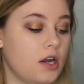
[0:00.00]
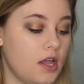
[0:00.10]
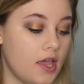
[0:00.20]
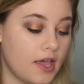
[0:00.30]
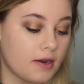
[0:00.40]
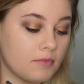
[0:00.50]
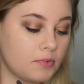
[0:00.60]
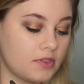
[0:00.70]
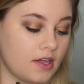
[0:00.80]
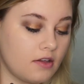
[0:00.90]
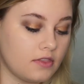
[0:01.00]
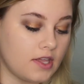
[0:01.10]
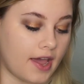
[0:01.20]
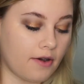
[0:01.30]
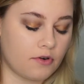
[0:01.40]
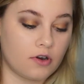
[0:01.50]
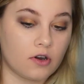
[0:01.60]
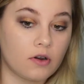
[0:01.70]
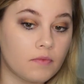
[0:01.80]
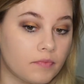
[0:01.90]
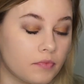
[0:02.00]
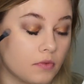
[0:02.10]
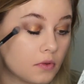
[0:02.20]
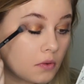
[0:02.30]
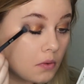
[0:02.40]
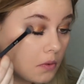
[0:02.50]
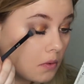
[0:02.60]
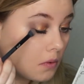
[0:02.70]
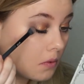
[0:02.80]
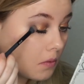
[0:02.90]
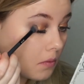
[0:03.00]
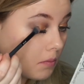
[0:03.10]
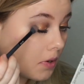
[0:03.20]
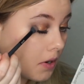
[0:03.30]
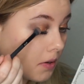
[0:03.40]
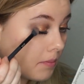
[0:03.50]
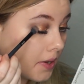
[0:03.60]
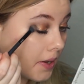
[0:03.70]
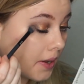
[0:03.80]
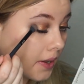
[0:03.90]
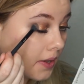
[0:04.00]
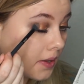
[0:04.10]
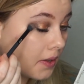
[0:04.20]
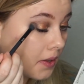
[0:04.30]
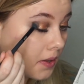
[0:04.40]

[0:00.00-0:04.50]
And I'm going to put that on the outer part of my eye.